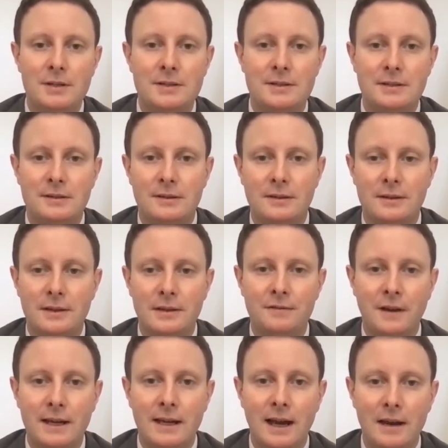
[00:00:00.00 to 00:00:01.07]
But
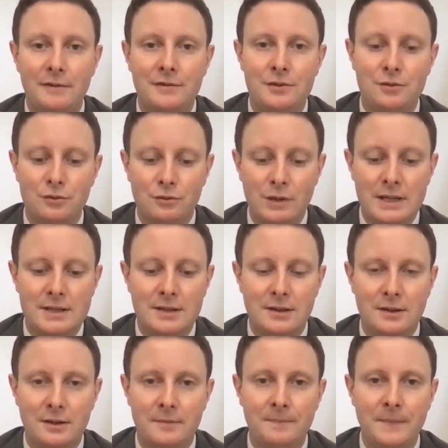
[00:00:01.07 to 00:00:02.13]
if I have to
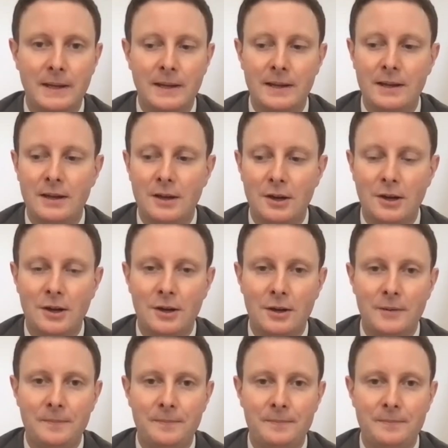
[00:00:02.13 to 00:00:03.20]
risk
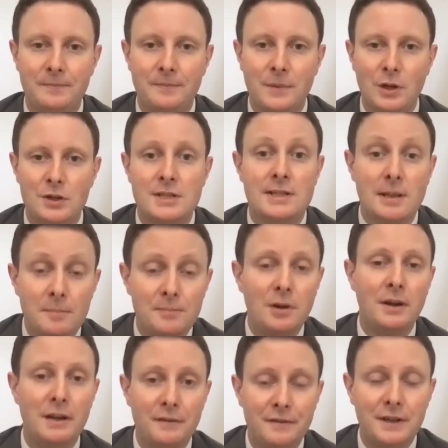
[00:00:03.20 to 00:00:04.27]
a
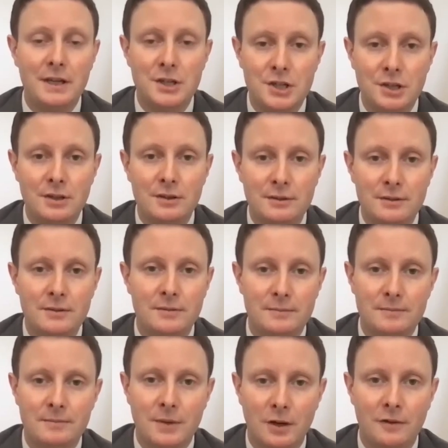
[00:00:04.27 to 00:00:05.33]
simple definition
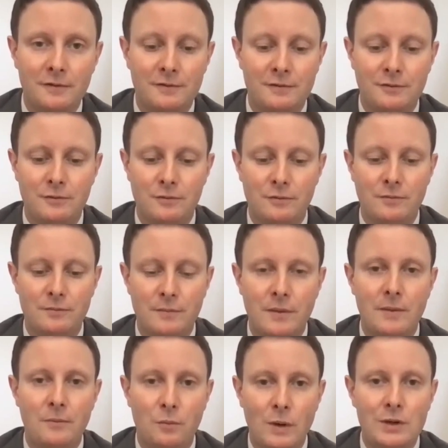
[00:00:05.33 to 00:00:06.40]
of
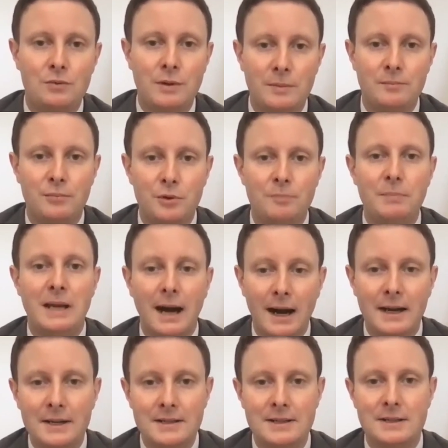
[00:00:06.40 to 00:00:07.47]
what we put
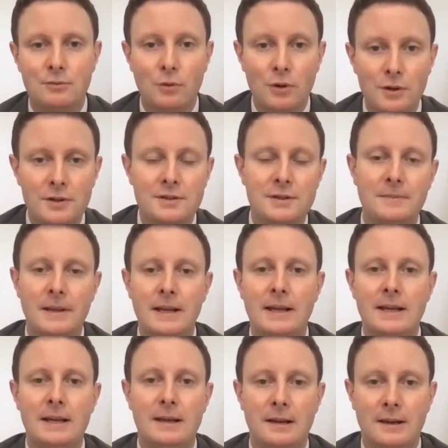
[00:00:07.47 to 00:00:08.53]
behind these words,
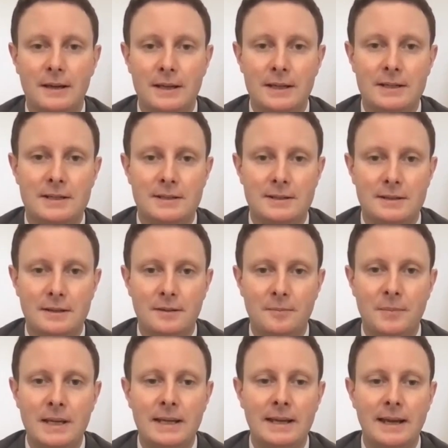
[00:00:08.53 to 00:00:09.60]
it's
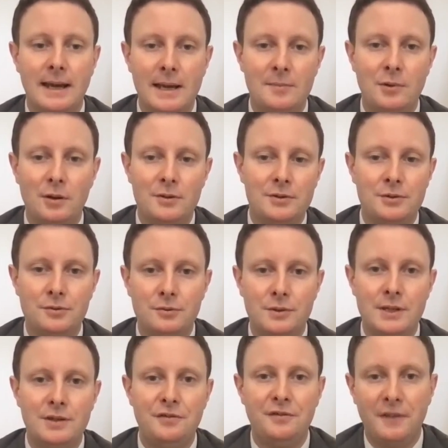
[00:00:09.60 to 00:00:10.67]
being able
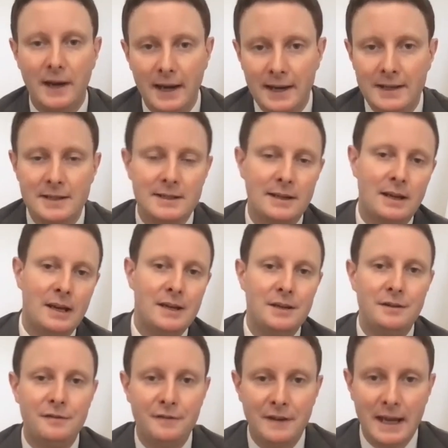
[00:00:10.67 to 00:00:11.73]
to define
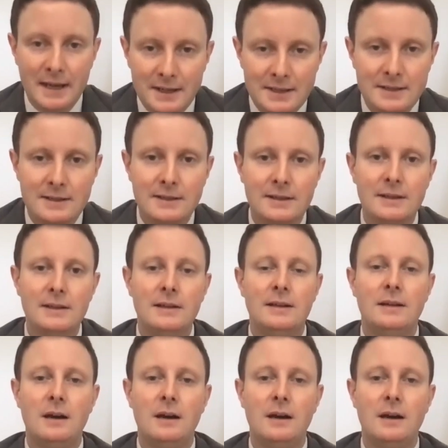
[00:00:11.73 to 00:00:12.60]
and defend